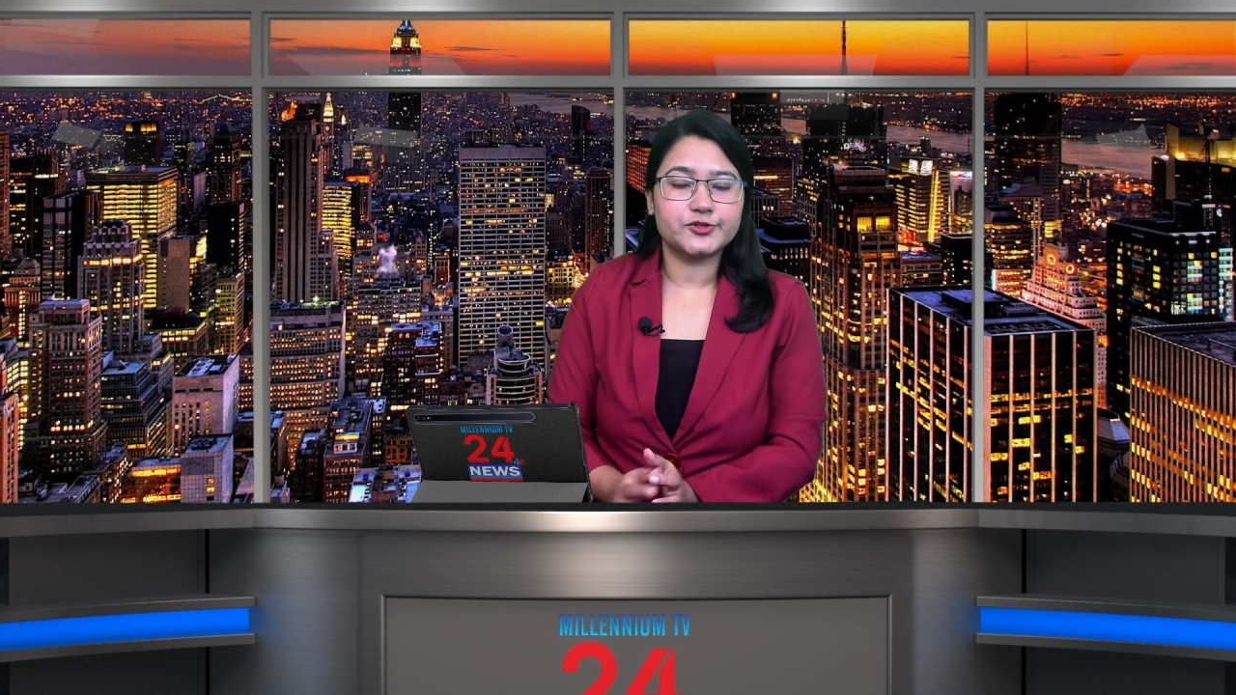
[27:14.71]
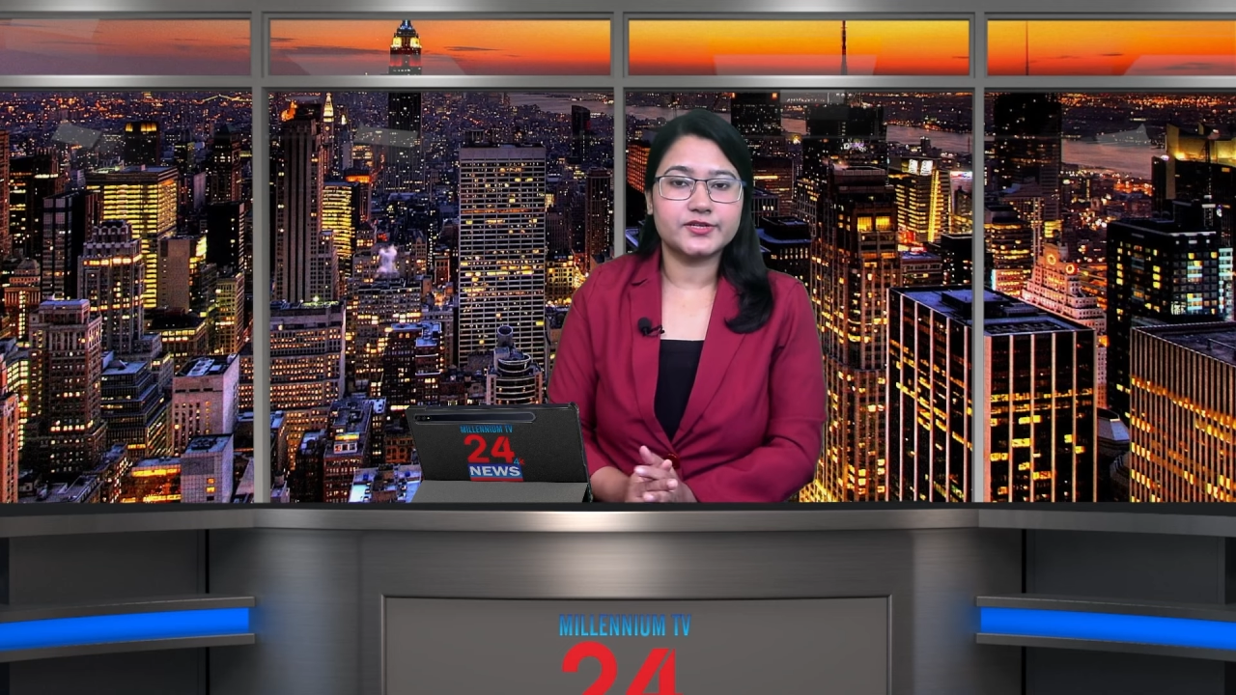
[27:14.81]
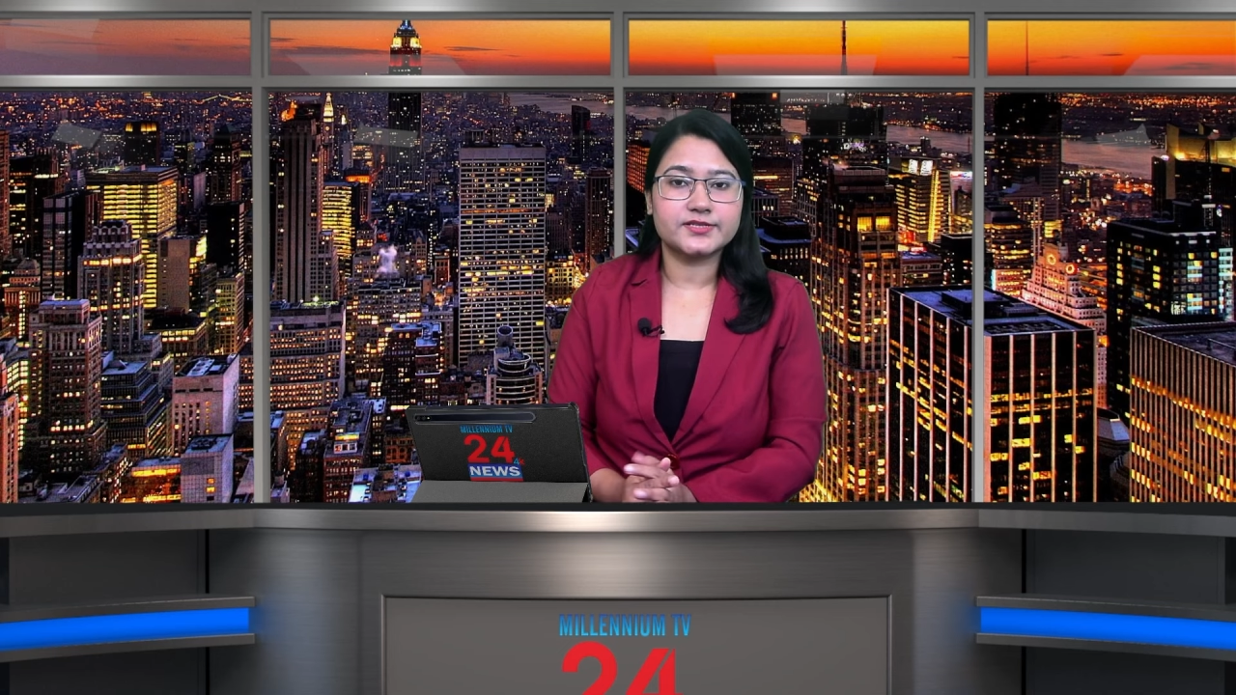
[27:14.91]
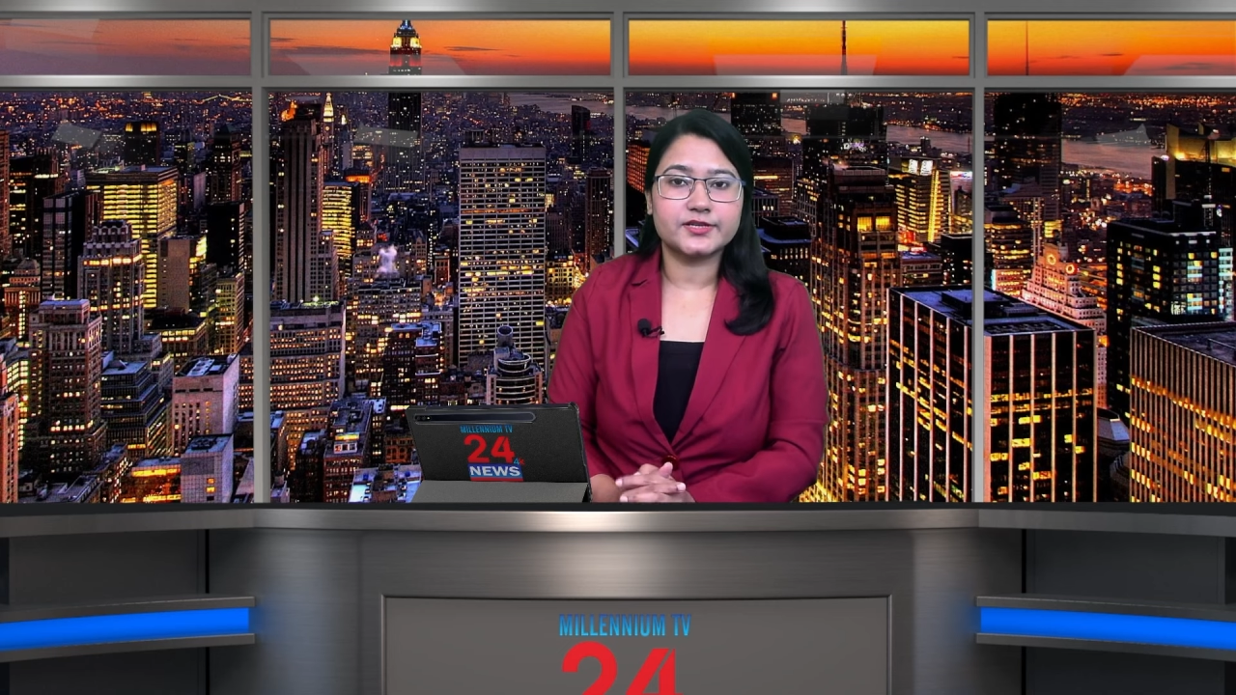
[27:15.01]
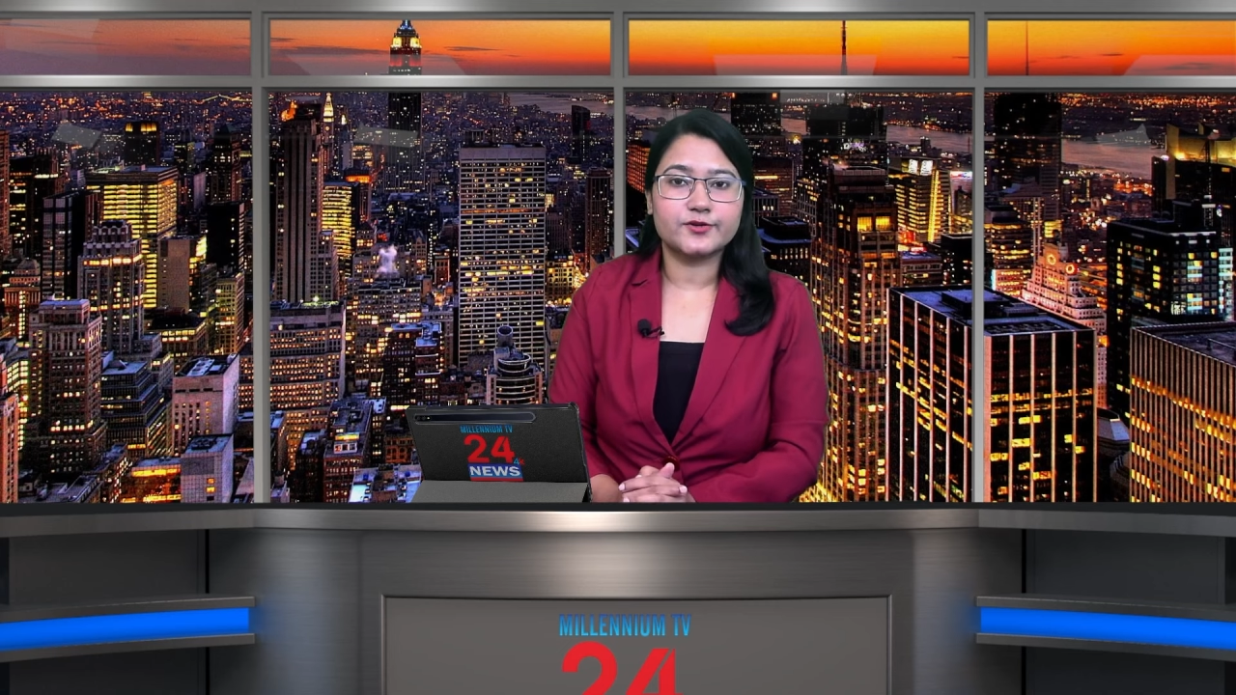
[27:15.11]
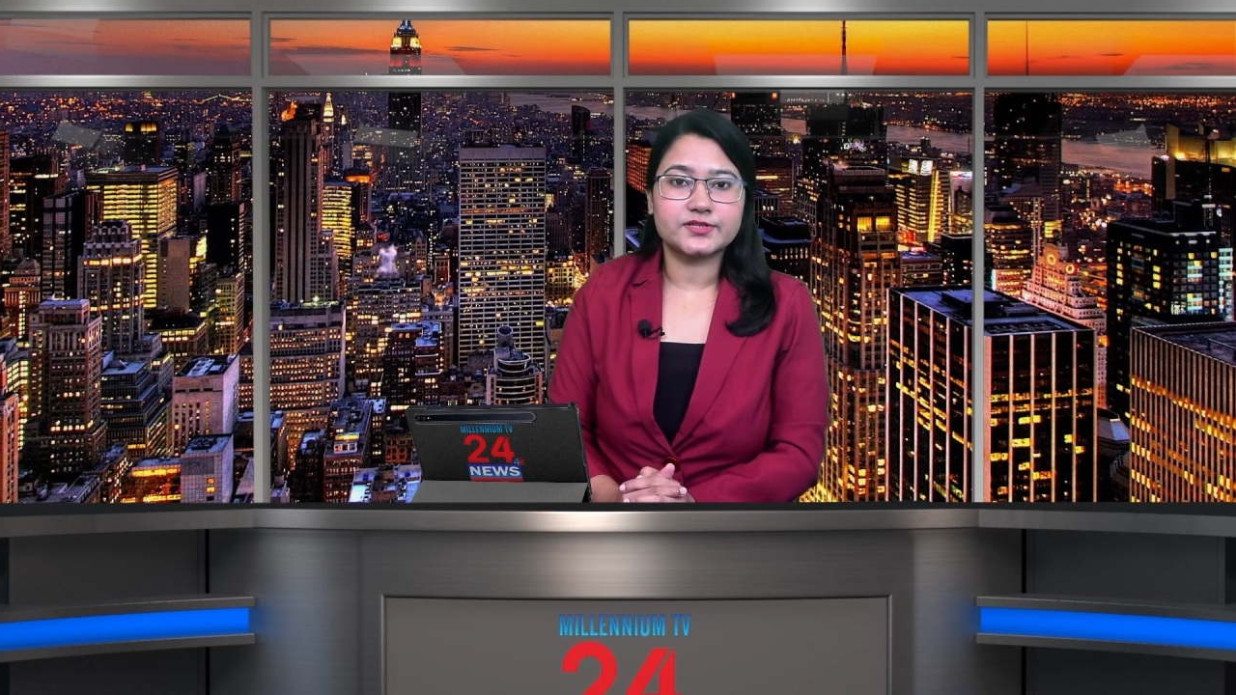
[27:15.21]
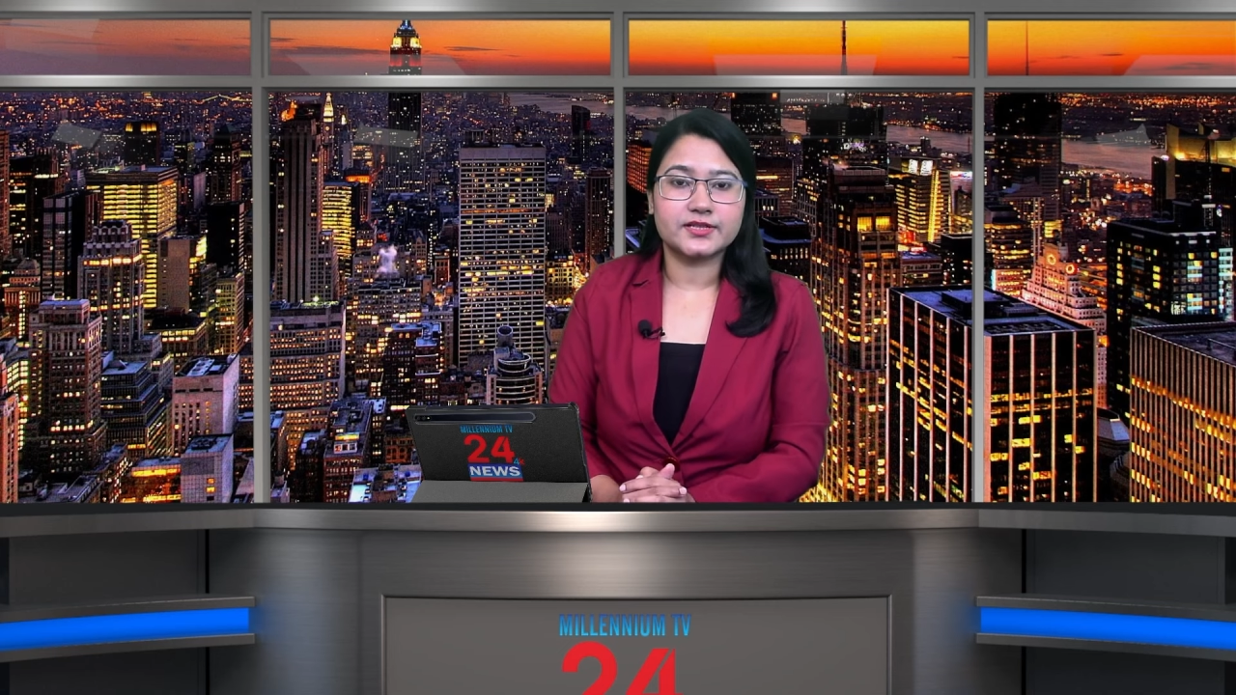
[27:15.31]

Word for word: today's news,